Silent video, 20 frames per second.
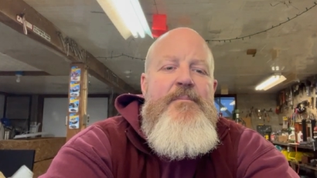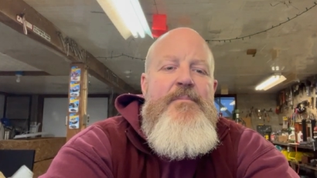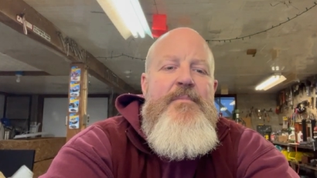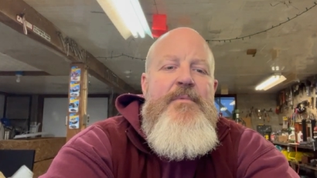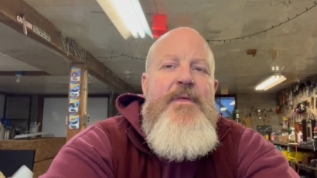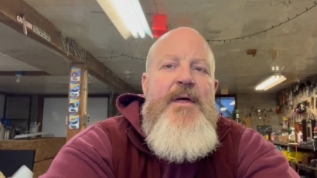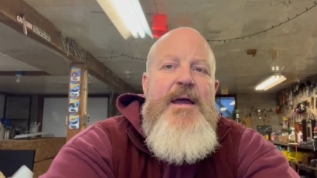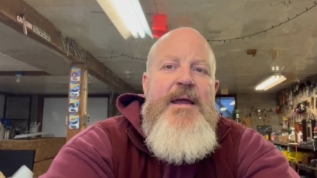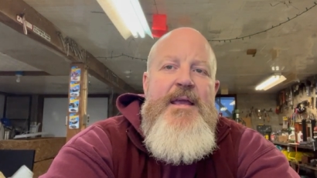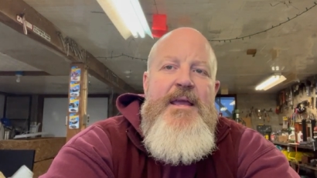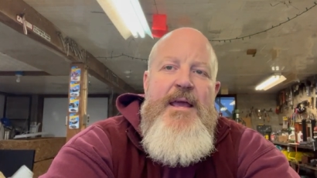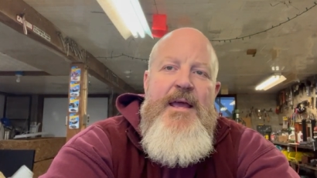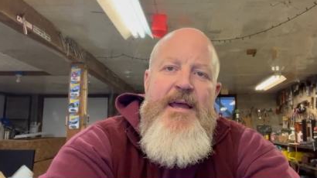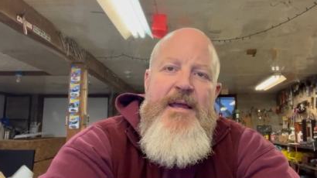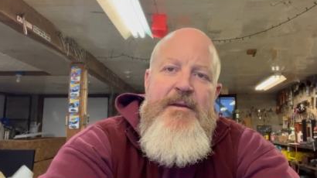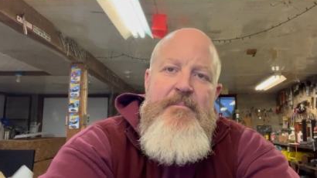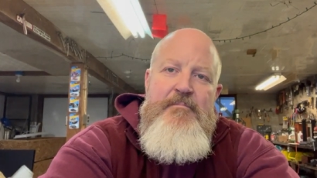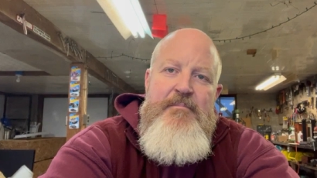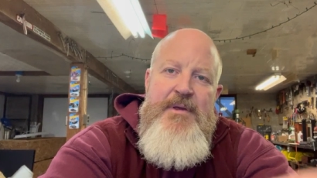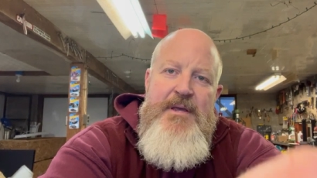that
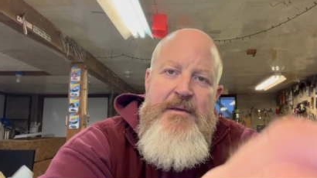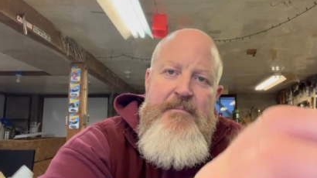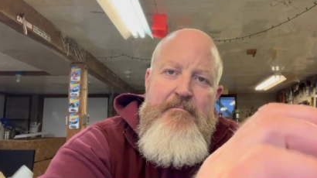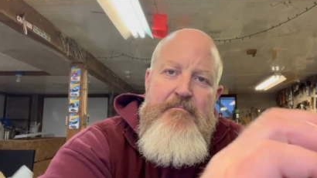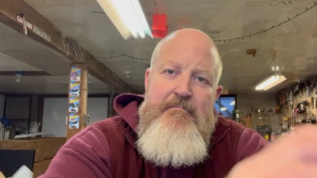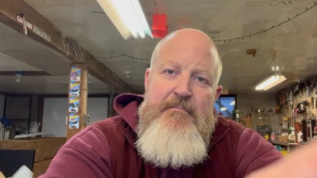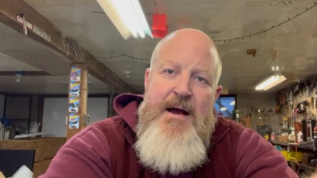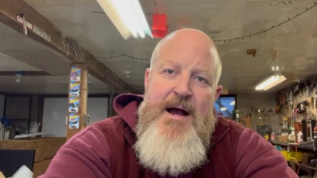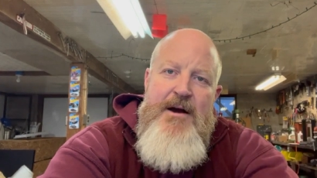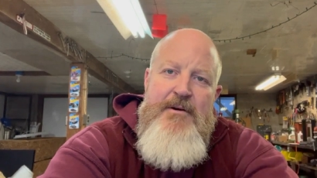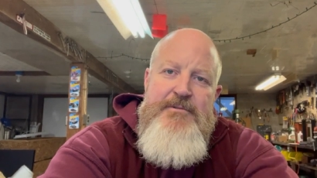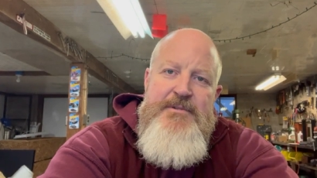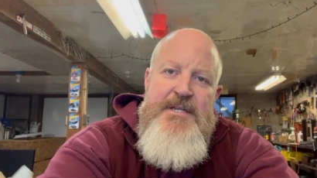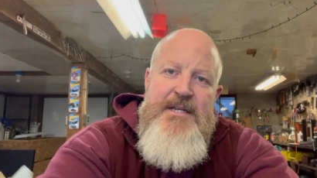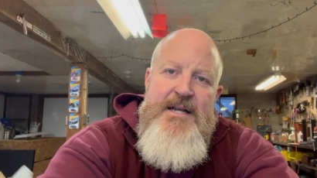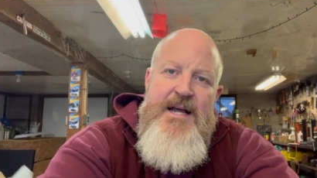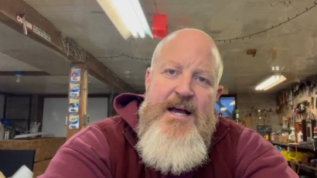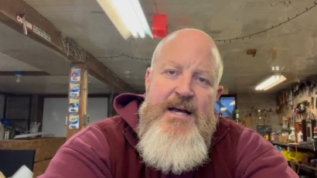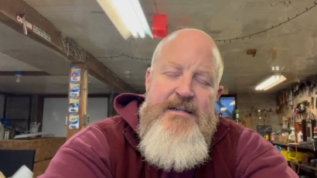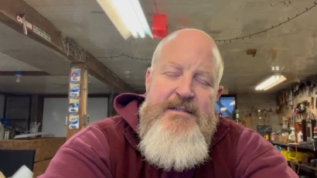can be
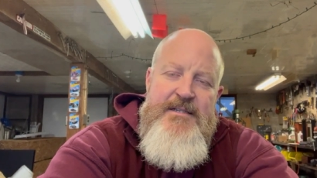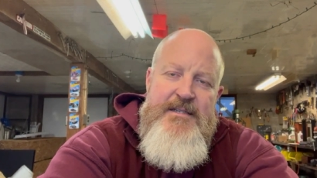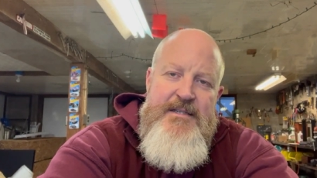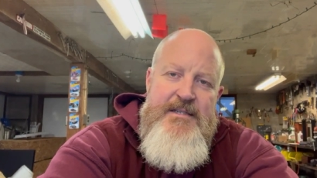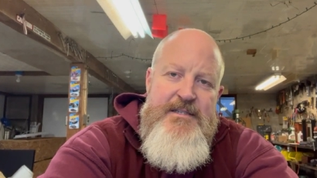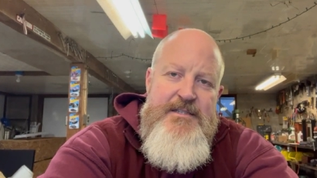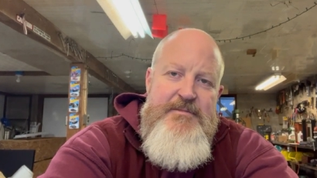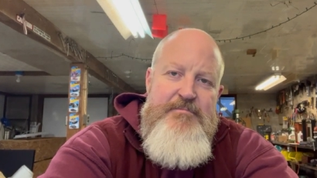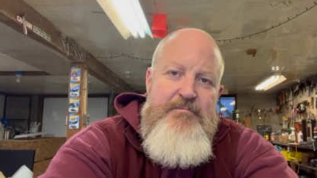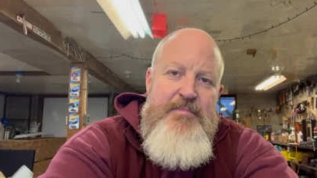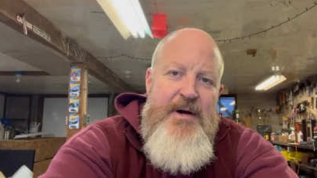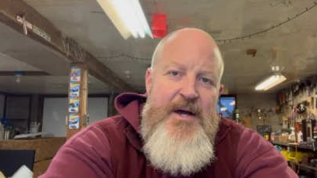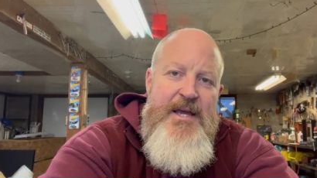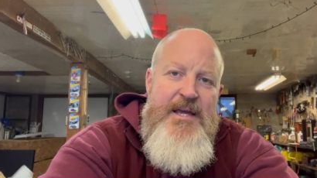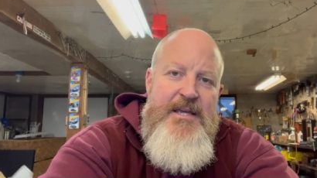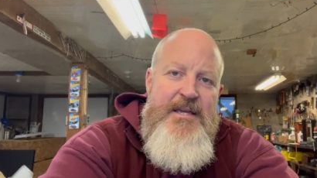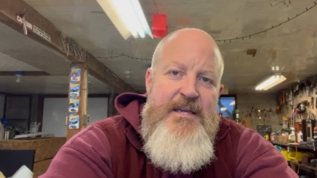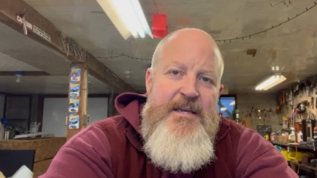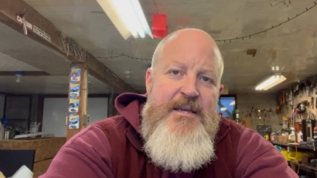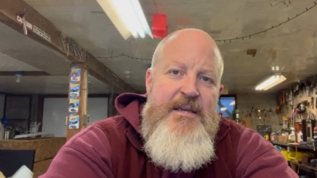mounted onto this
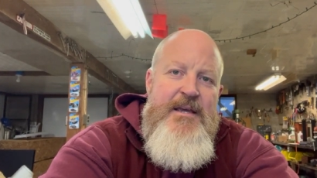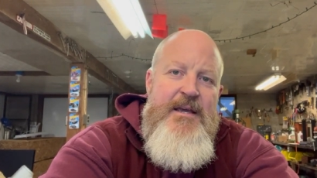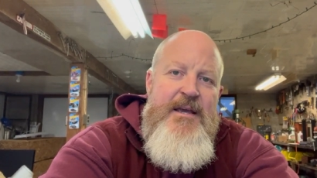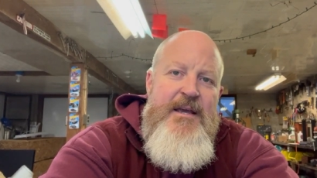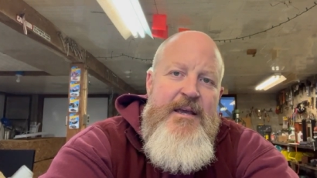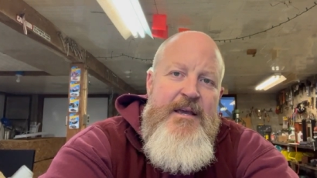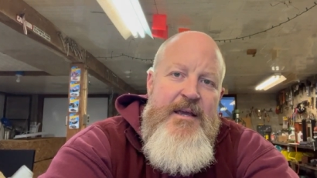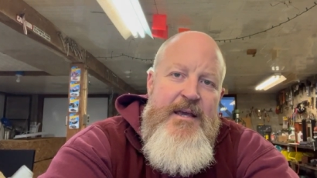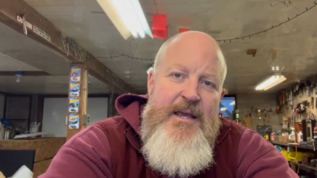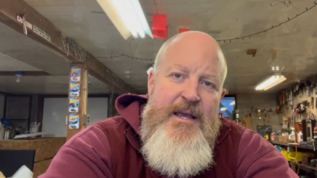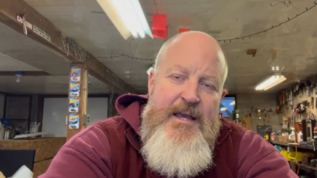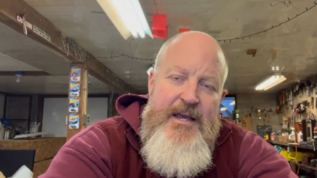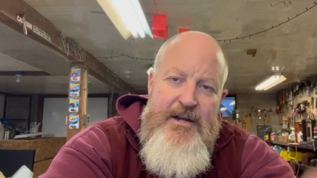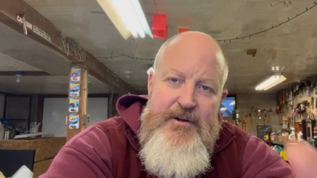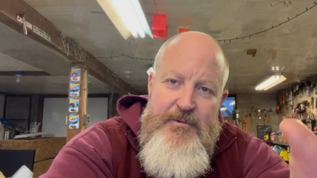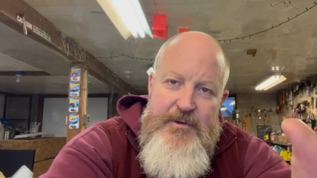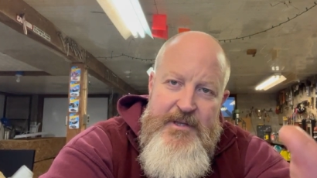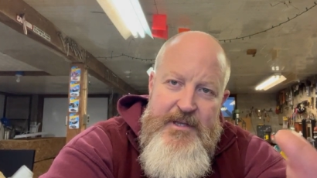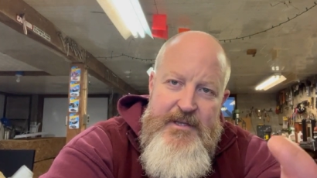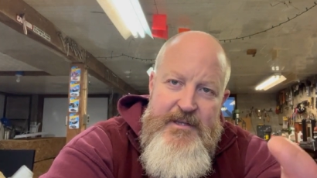bike,
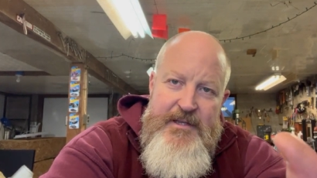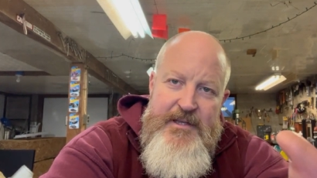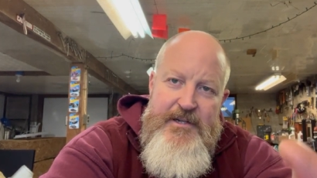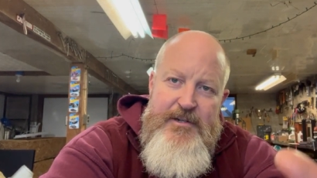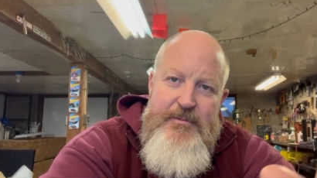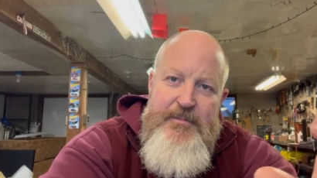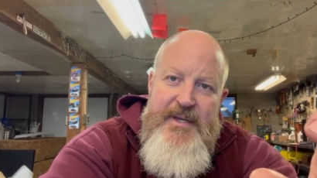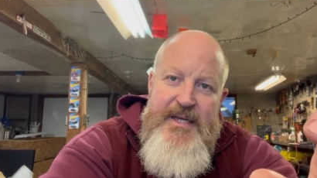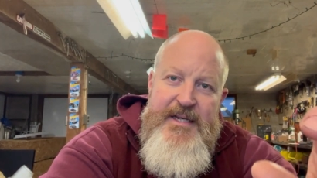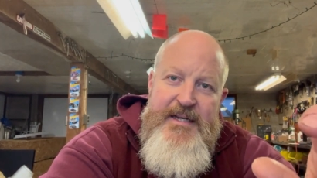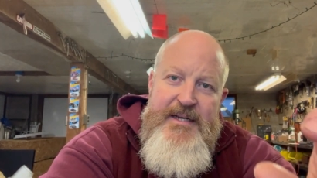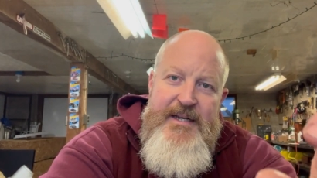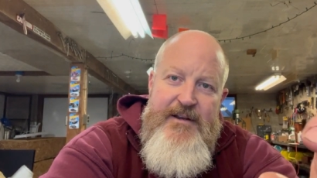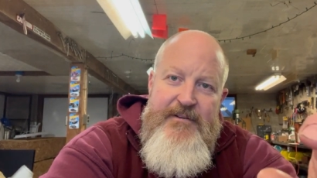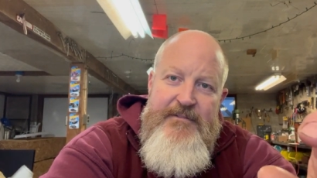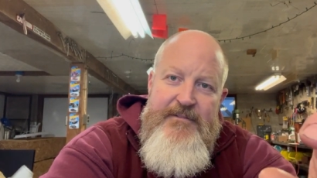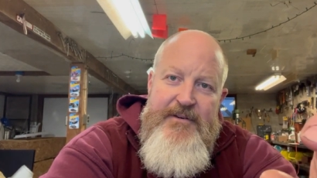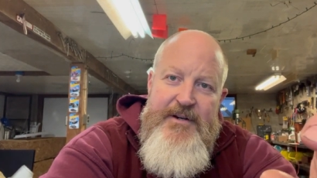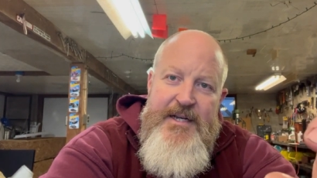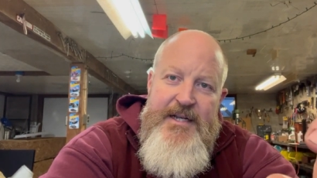and with a little bit
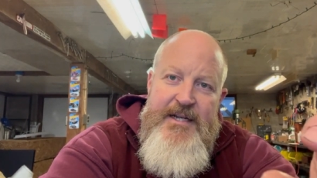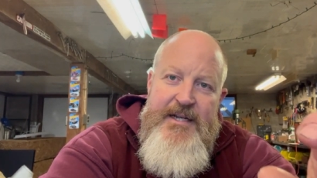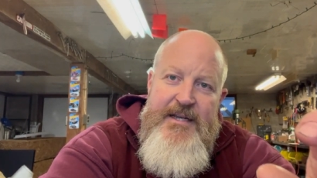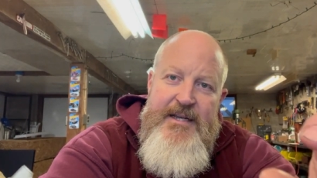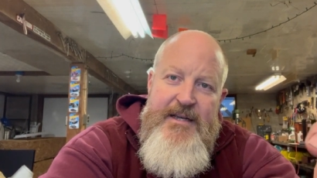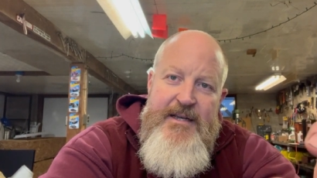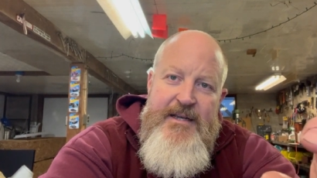different